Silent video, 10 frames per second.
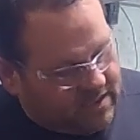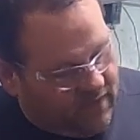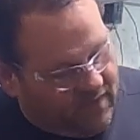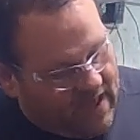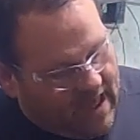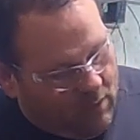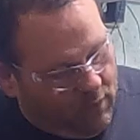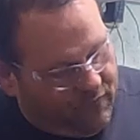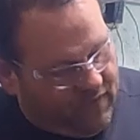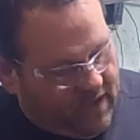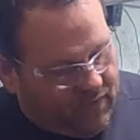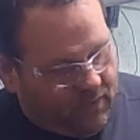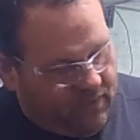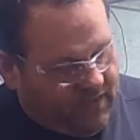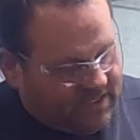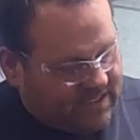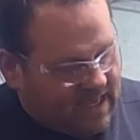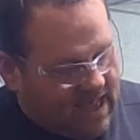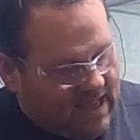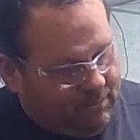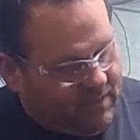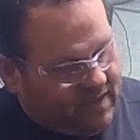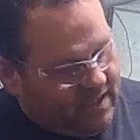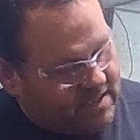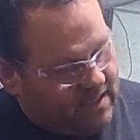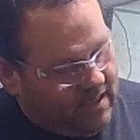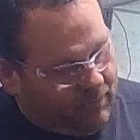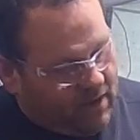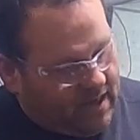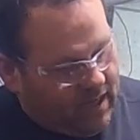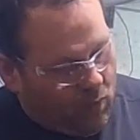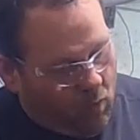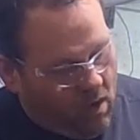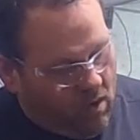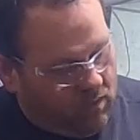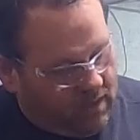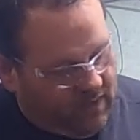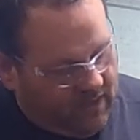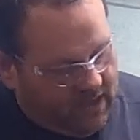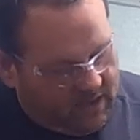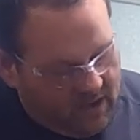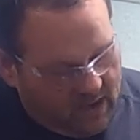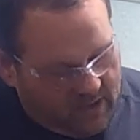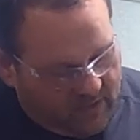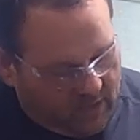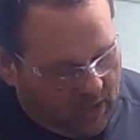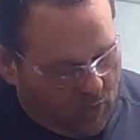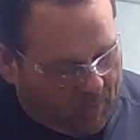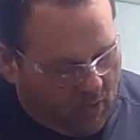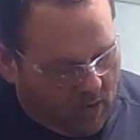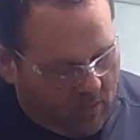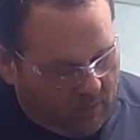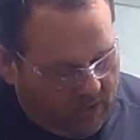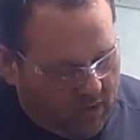so that will fit through this side, but this lip right here won't, and then the lower part,